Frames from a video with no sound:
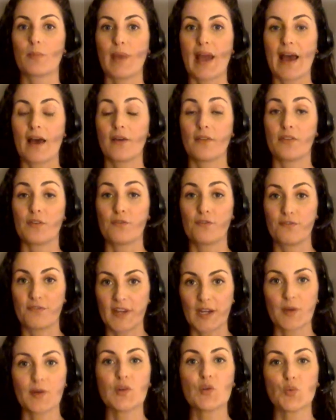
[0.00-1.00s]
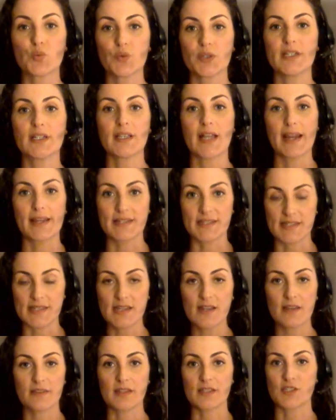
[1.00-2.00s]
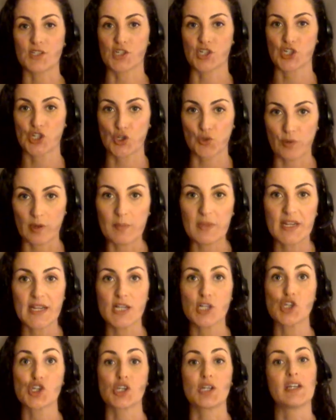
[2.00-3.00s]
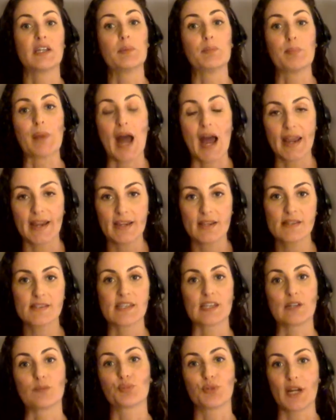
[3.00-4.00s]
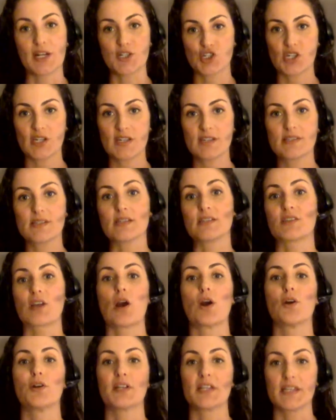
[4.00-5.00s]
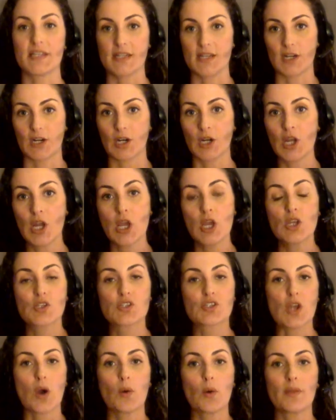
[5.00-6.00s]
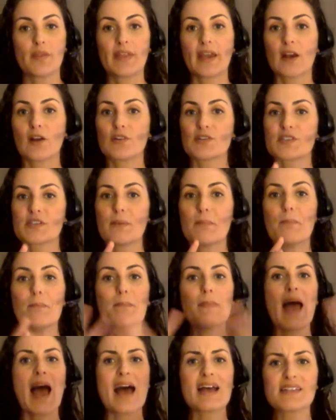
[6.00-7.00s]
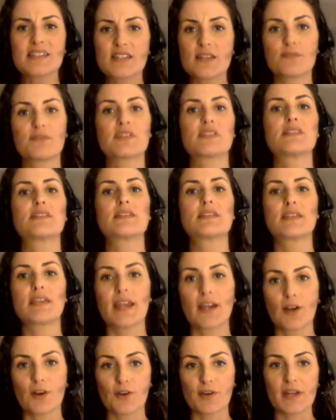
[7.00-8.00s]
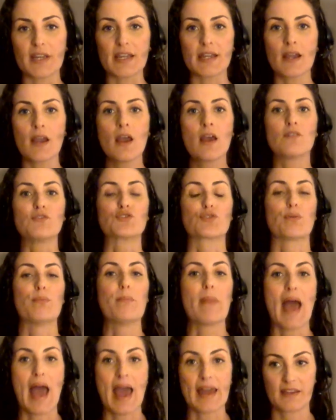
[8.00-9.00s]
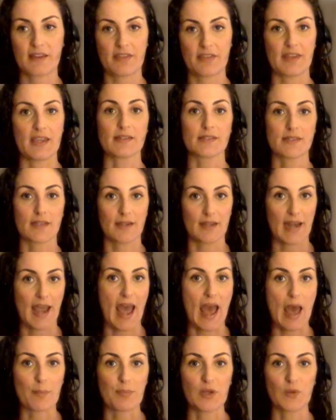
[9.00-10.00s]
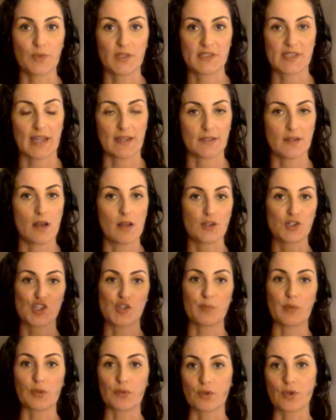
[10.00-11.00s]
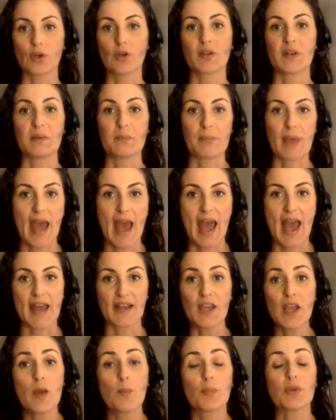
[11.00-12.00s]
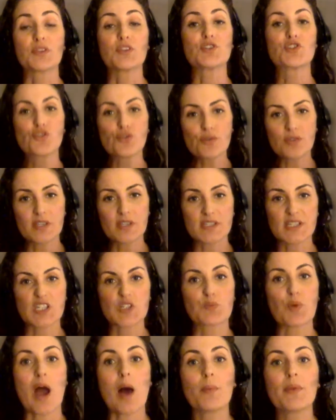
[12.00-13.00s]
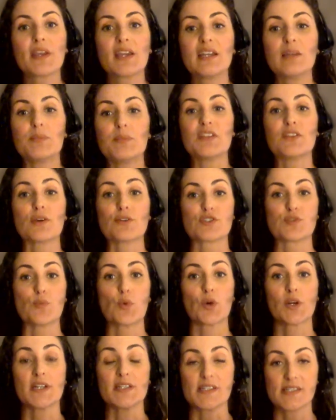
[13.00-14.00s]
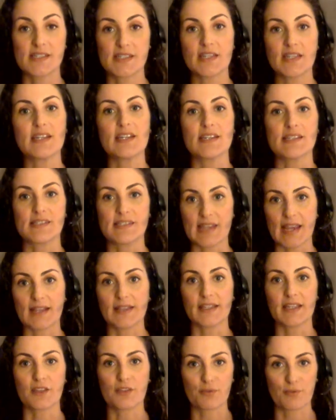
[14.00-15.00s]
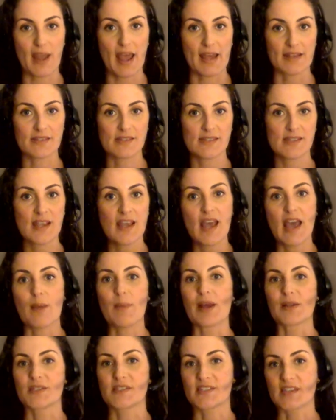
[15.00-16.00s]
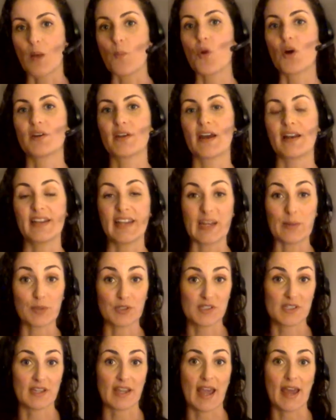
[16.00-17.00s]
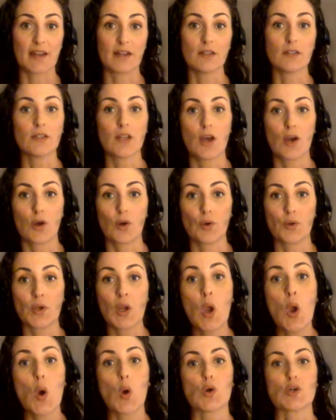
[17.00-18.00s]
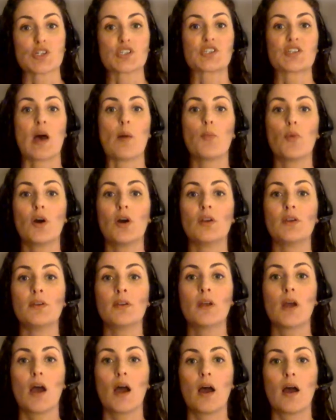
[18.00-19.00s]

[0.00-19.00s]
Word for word: about the very real idea that discrimination and bias and prejudice is already here. So there are some massive, scary, dramatic things that could happen with technology, both good and bad. But the truth is, it's probably going to be those more insidious daily threats about someone not able to get a loan, or someone